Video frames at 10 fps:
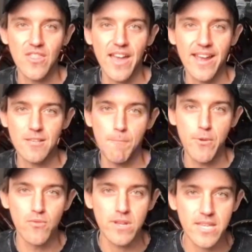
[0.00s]
That is
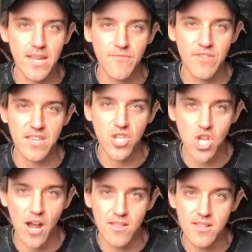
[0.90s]
building something in
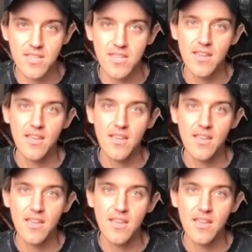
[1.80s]
silence,